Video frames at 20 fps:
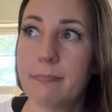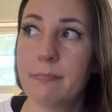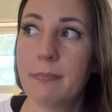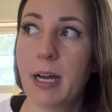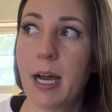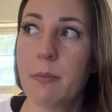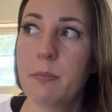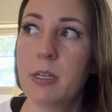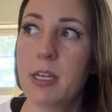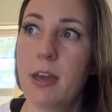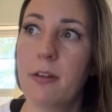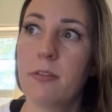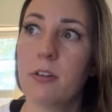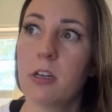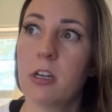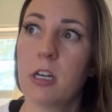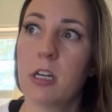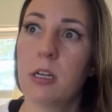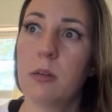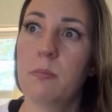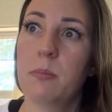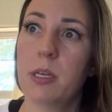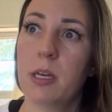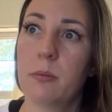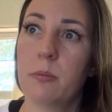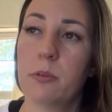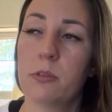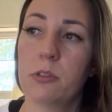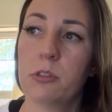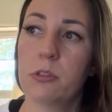I'm never going to be
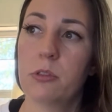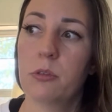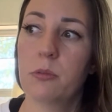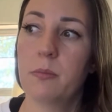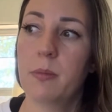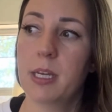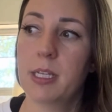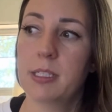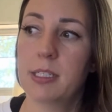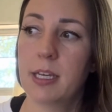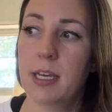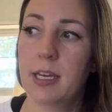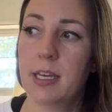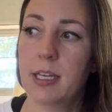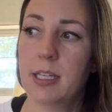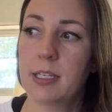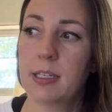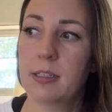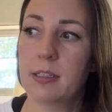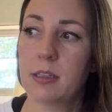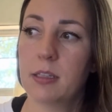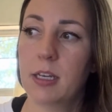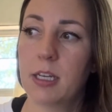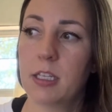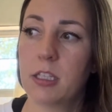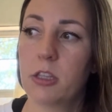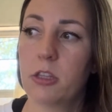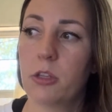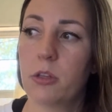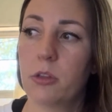able to maintain
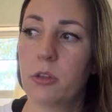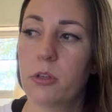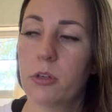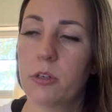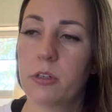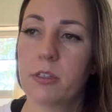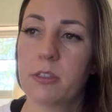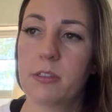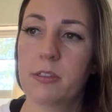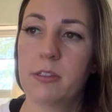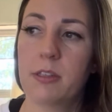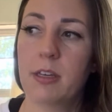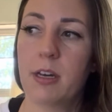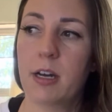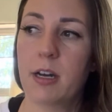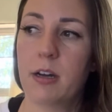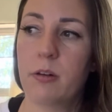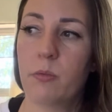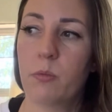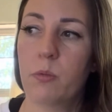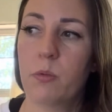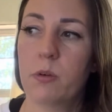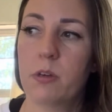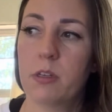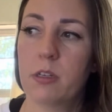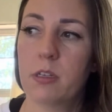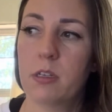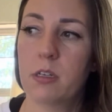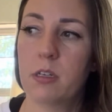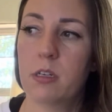like the looks that
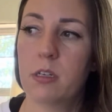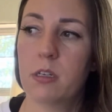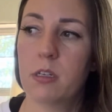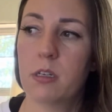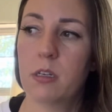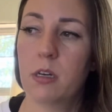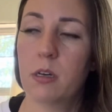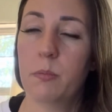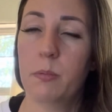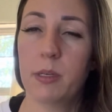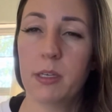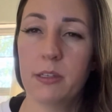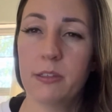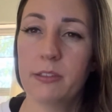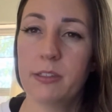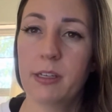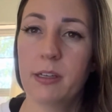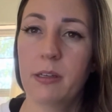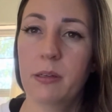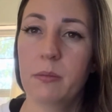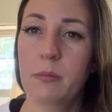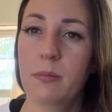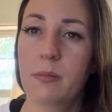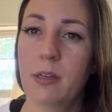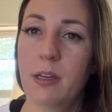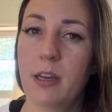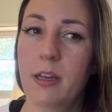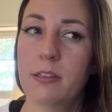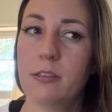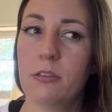would appease
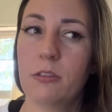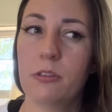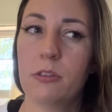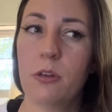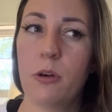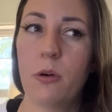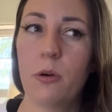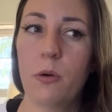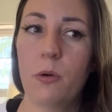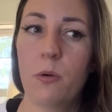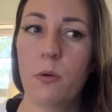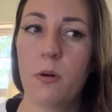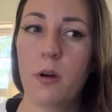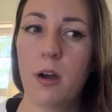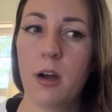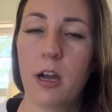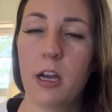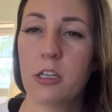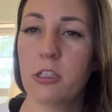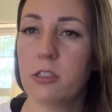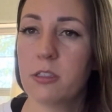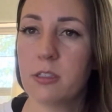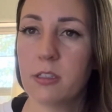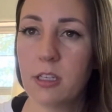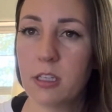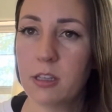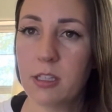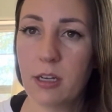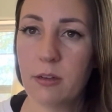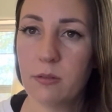him. And so I just
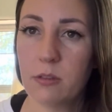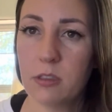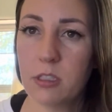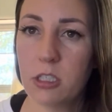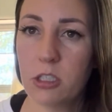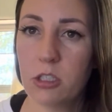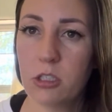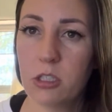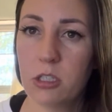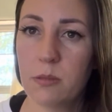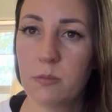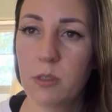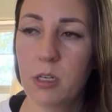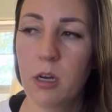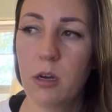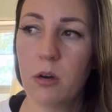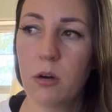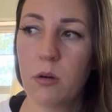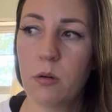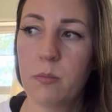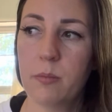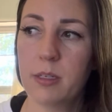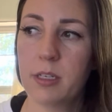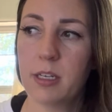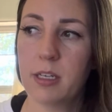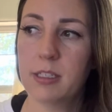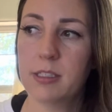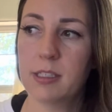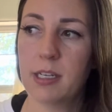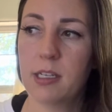let that relationship go
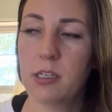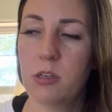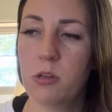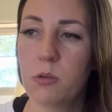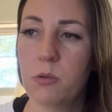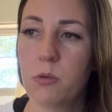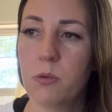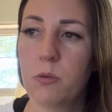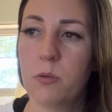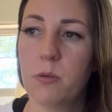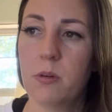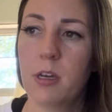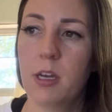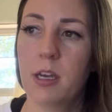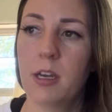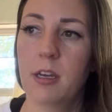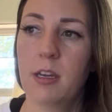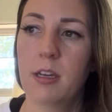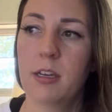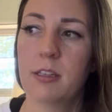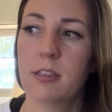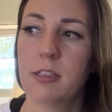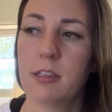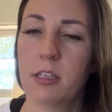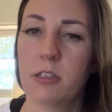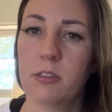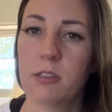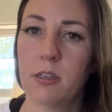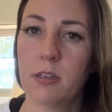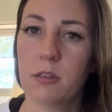because I knew that
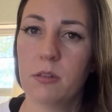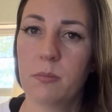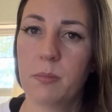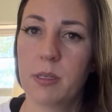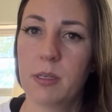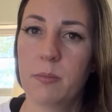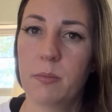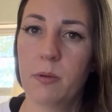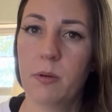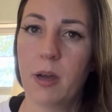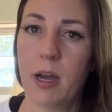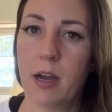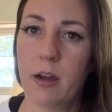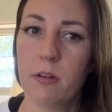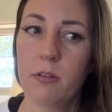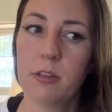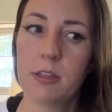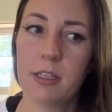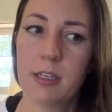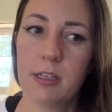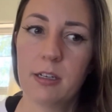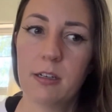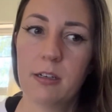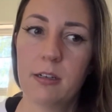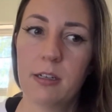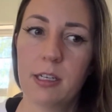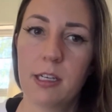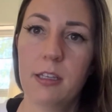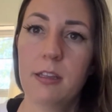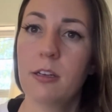there's other people out
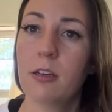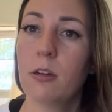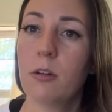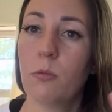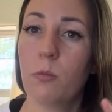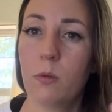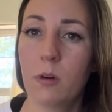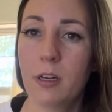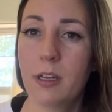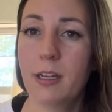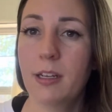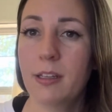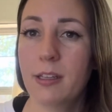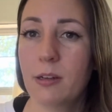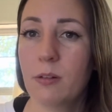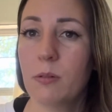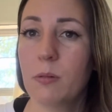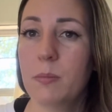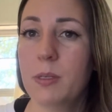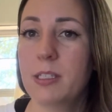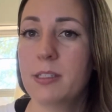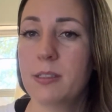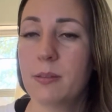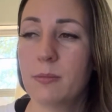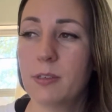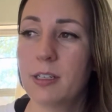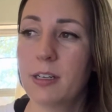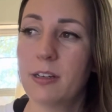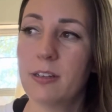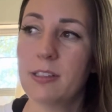there. Either one, there would be
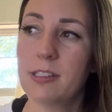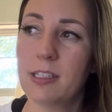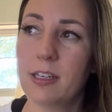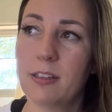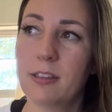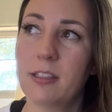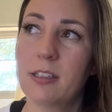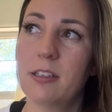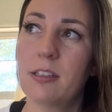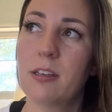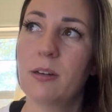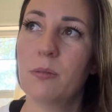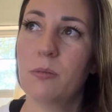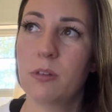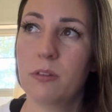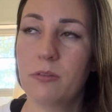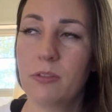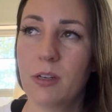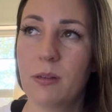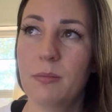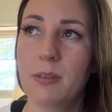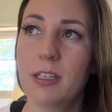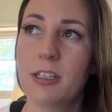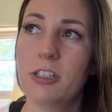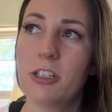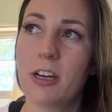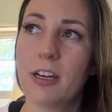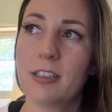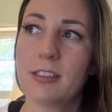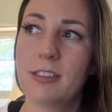someone else out there that would find me
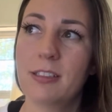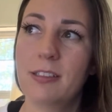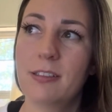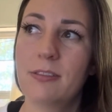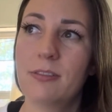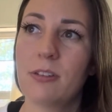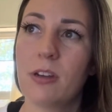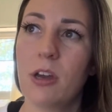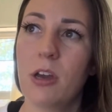attractive,